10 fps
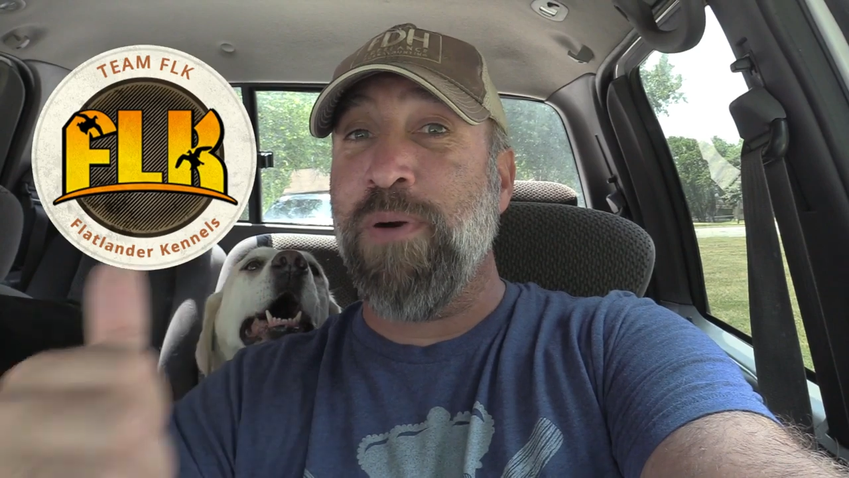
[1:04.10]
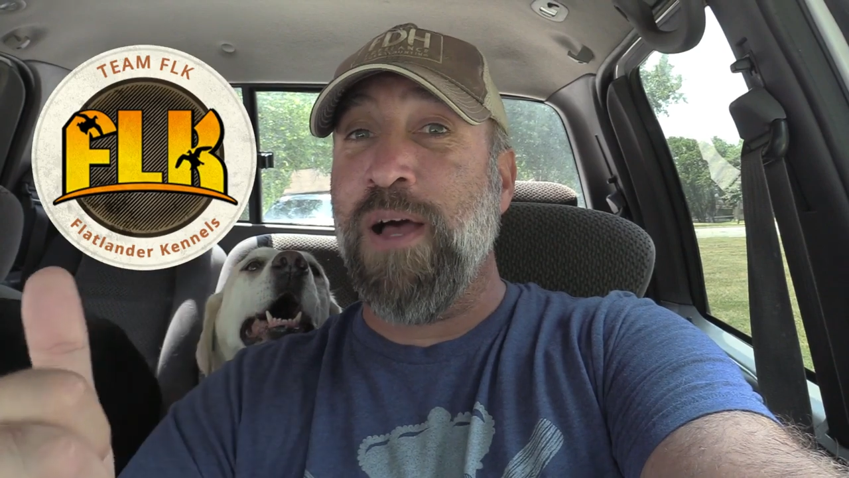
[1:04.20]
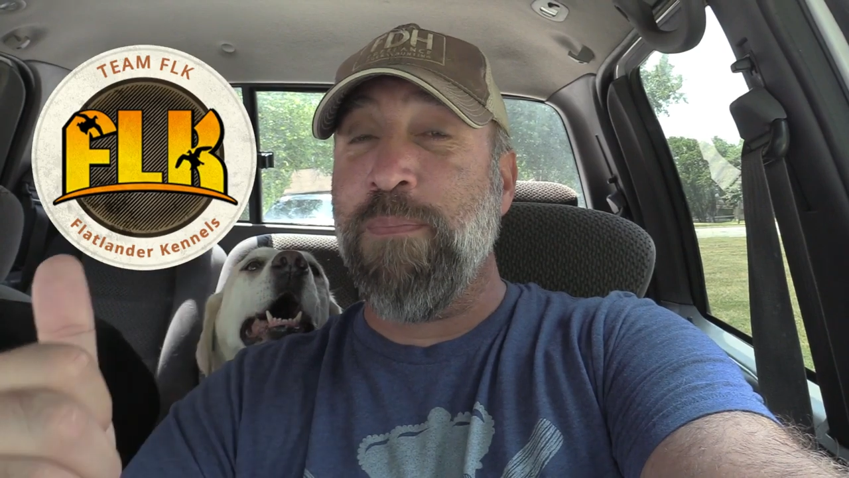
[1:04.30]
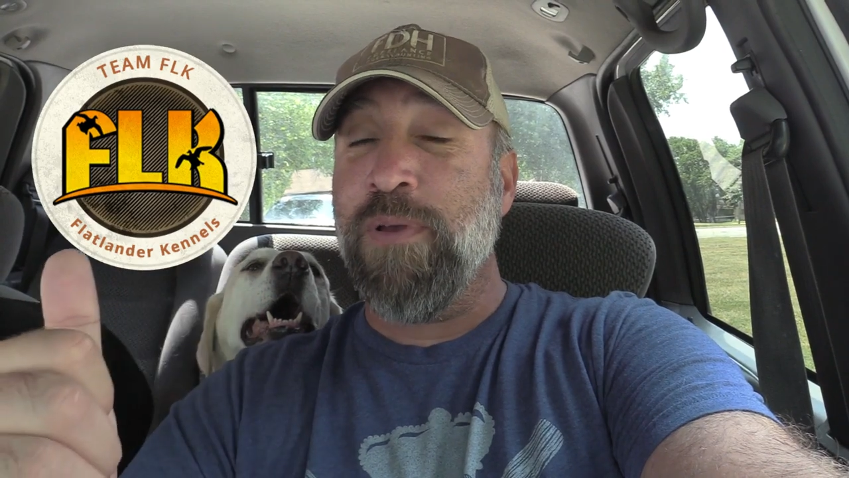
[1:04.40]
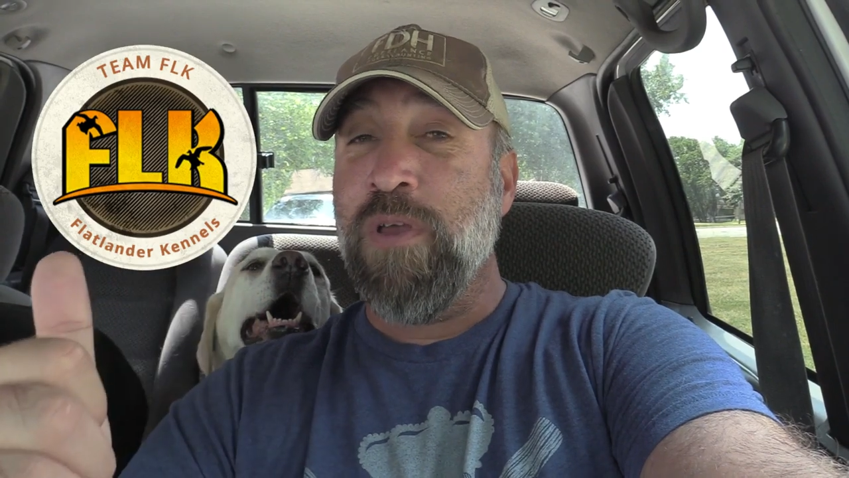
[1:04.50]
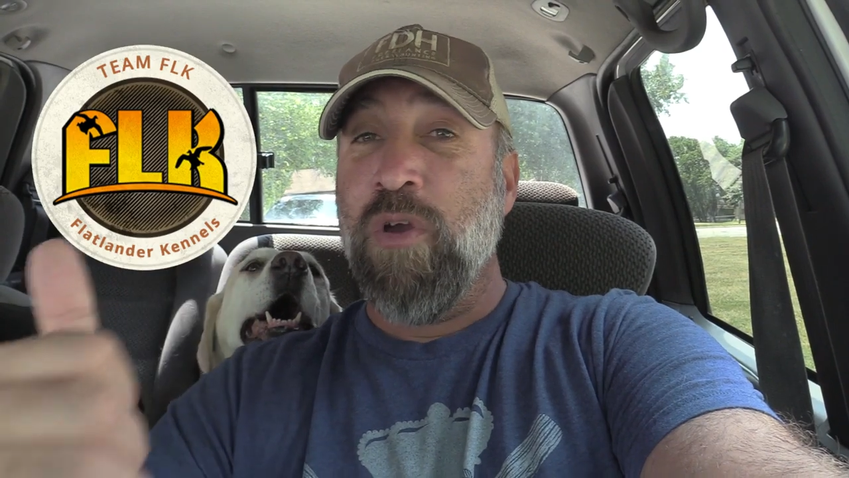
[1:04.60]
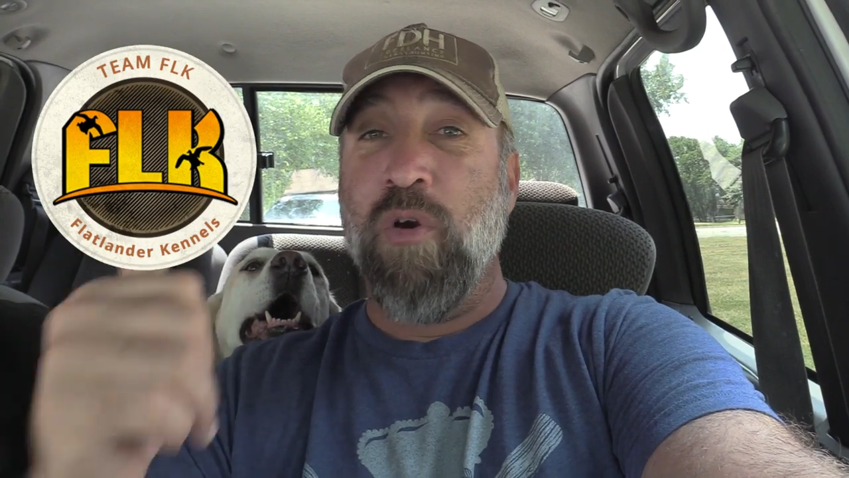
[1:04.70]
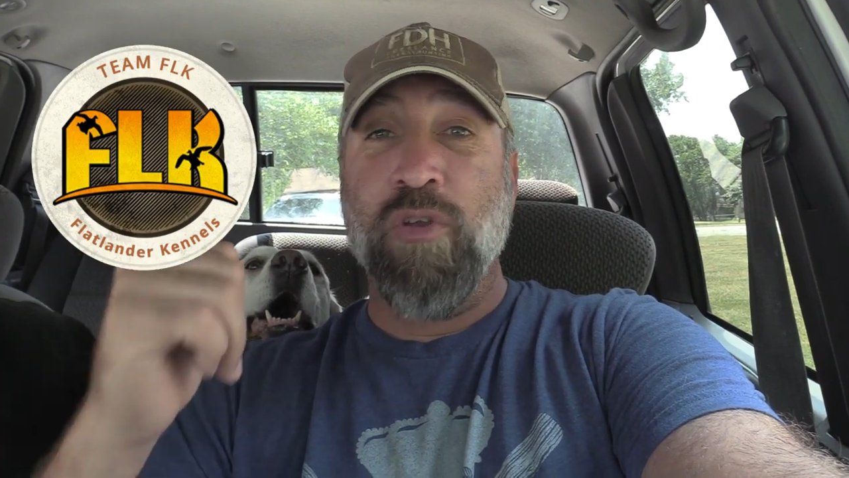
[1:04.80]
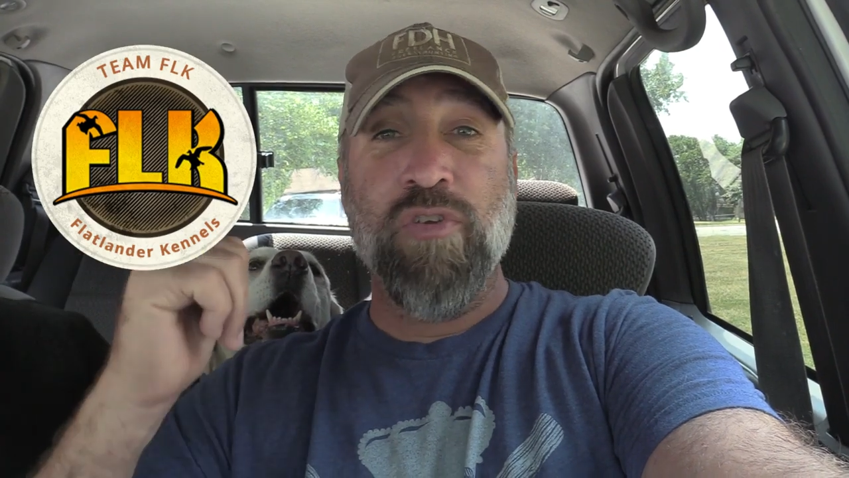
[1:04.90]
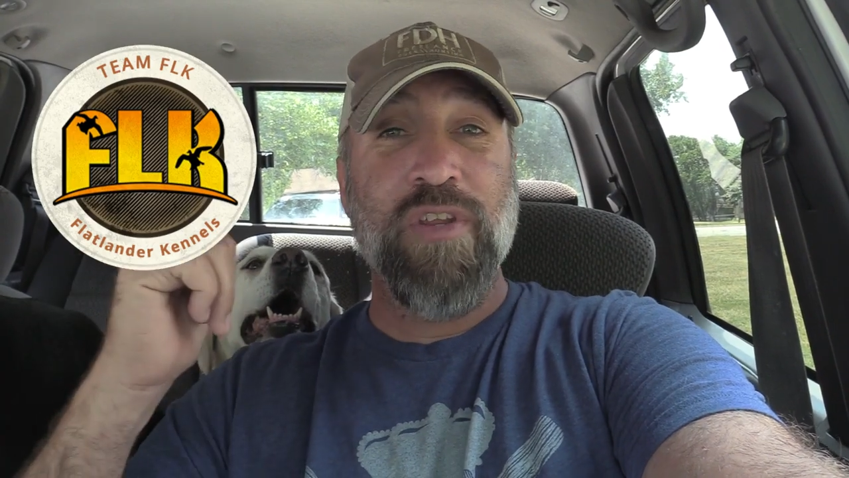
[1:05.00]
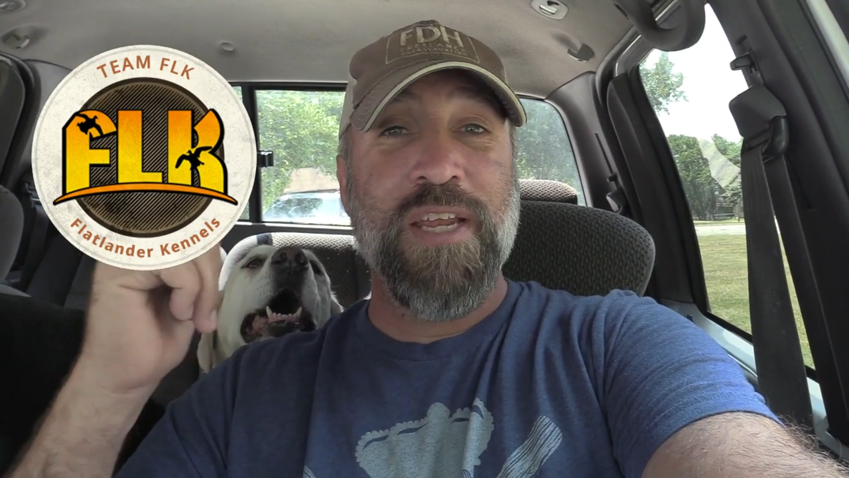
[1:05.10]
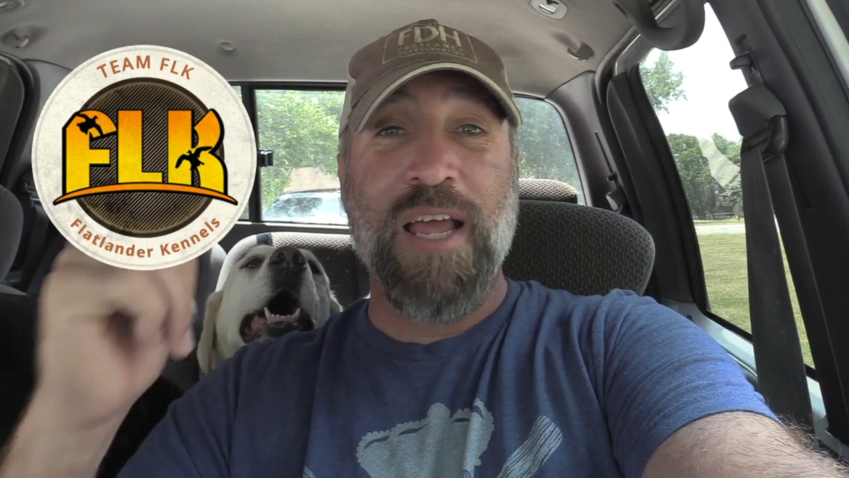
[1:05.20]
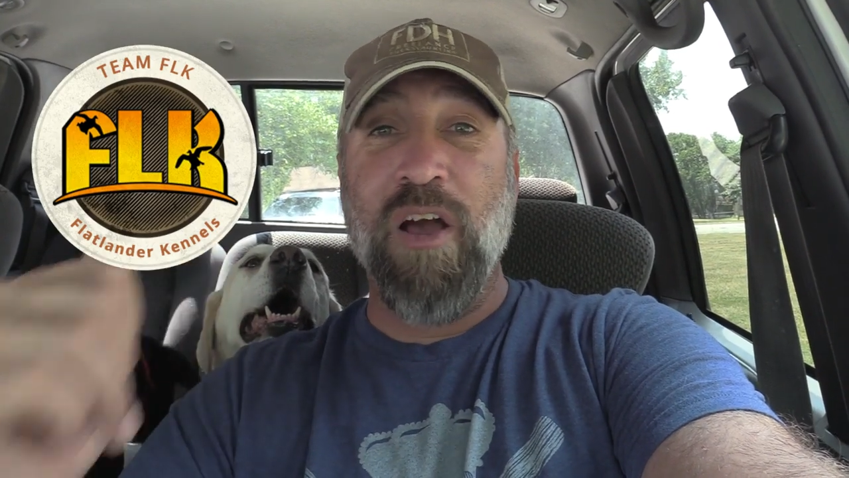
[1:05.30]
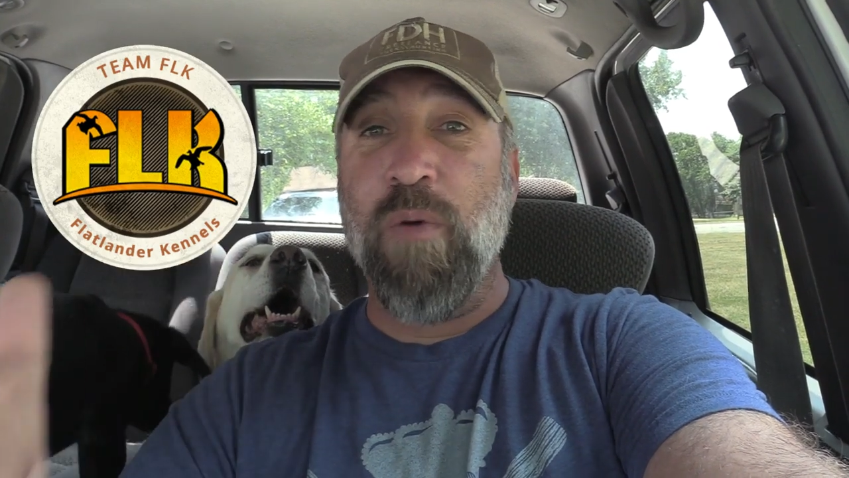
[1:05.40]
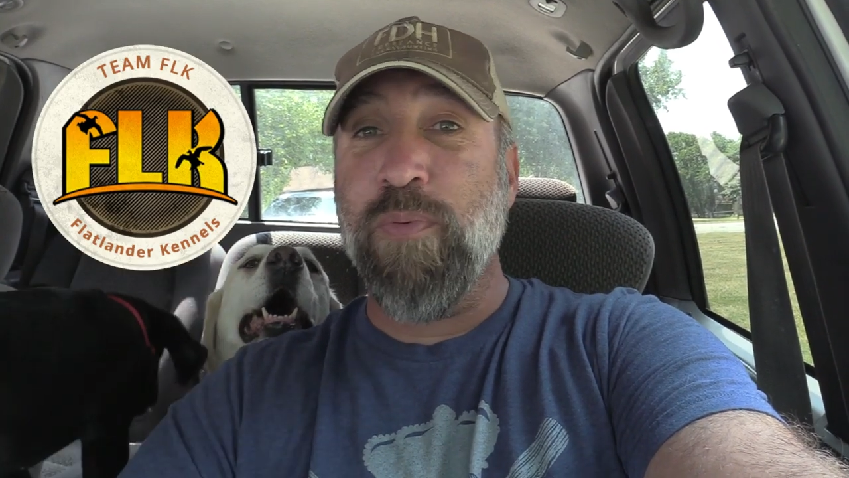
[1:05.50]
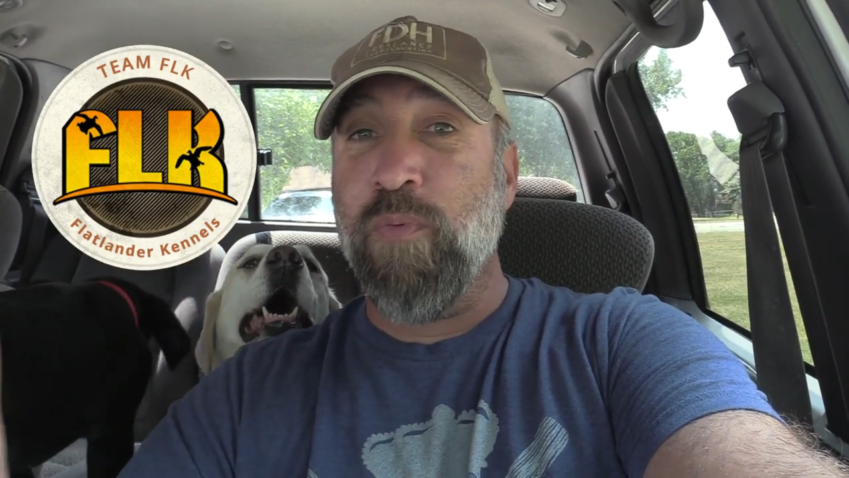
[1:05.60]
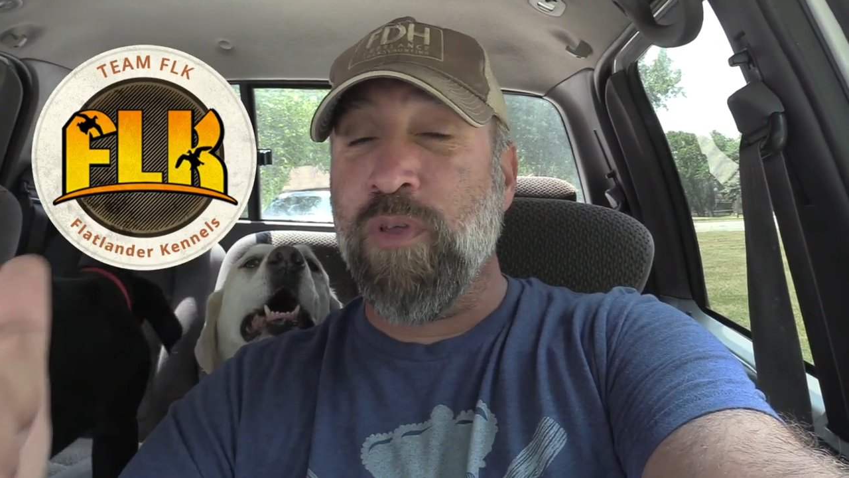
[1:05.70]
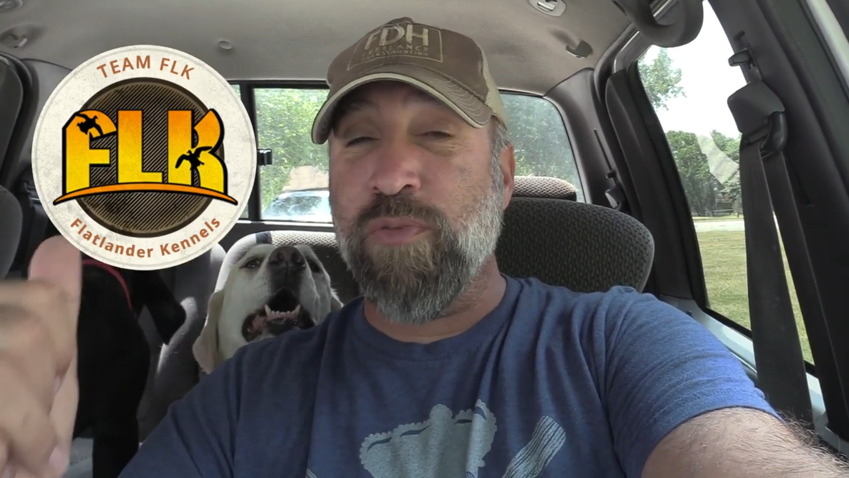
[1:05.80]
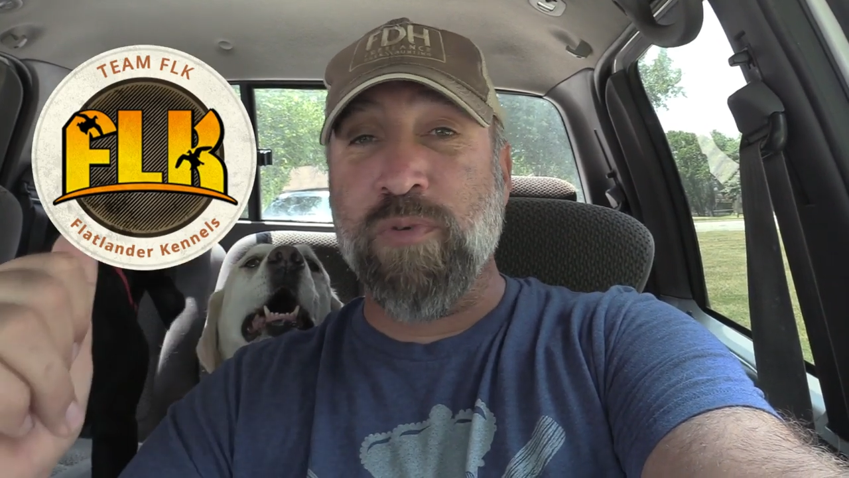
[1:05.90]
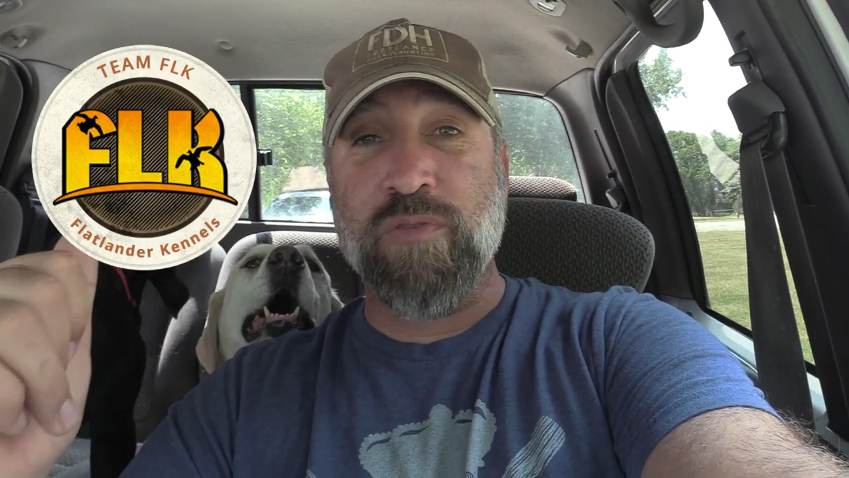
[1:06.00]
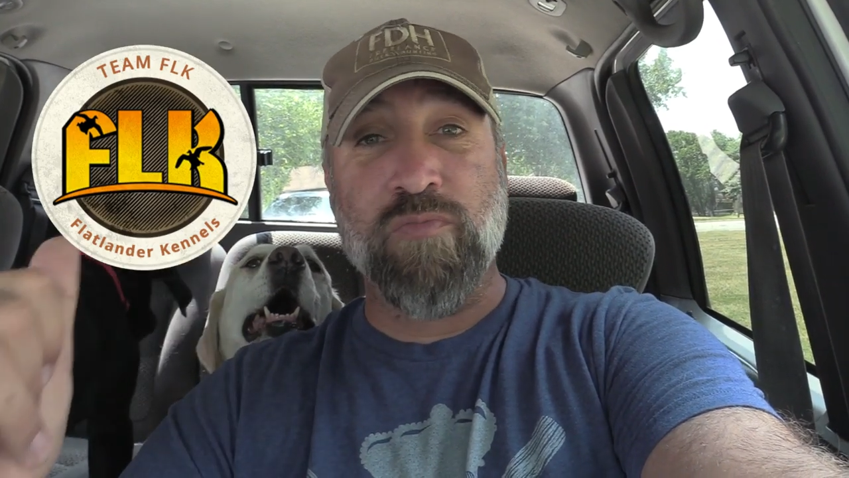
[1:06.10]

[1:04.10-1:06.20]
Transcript: a pup or you need help with